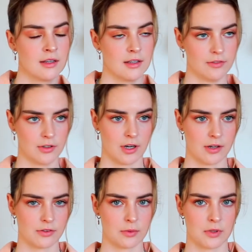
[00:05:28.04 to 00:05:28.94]
if you
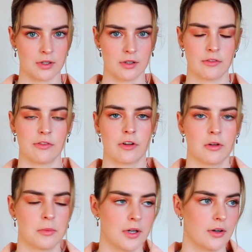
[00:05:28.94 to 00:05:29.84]
guys want to follow
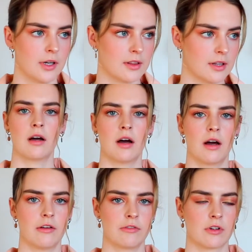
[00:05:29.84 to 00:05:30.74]
me or anything,
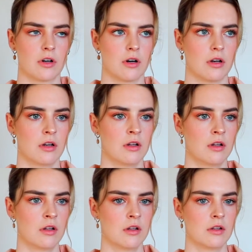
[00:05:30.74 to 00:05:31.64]
I've got
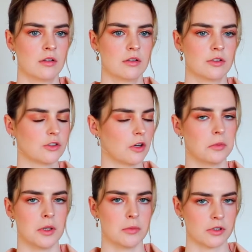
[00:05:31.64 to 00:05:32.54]
so
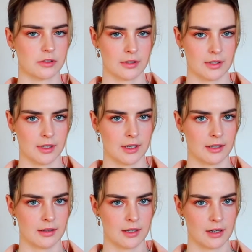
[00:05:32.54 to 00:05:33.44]
many books on
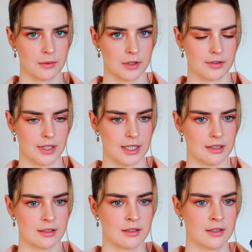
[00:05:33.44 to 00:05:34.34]
there that I want to
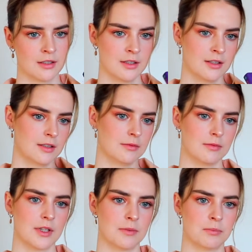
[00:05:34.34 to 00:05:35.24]
read.
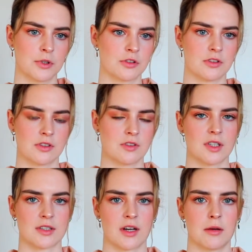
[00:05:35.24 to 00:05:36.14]
Books just
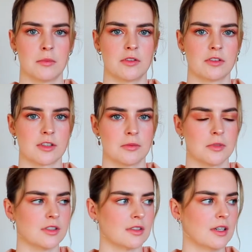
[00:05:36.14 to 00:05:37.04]
excite me for some
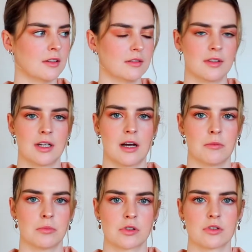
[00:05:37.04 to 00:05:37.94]
reason, and now
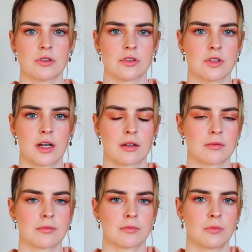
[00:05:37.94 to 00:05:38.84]
bookstores are like
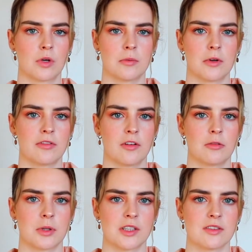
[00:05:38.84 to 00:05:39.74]
one of my
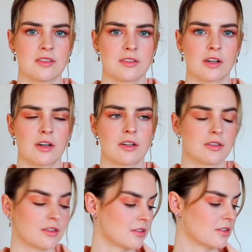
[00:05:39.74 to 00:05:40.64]
favorite places to go
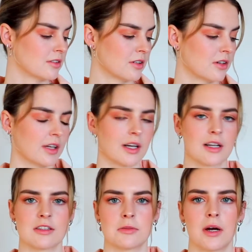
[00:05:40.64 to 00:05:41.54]
because it's just so like
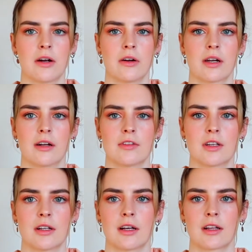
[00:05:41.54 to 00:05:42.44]
inspiring and
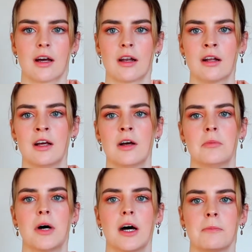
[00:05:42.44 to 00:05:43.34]
everything like that.
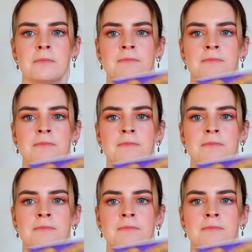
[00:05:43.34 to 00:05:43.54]
But